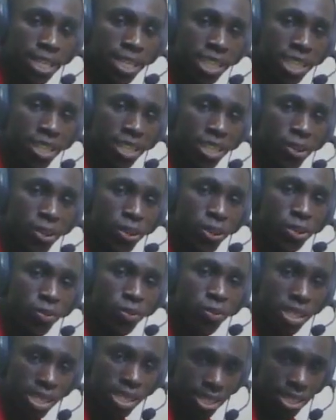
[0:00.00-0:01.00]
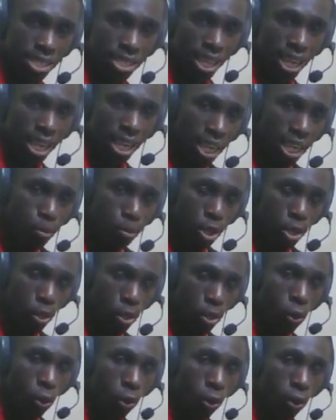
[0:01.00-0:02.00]
the 3rd chord, which is the E
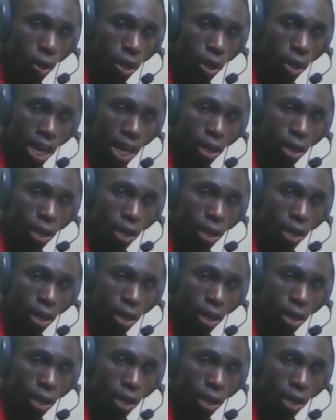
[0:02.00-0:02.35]
major chord,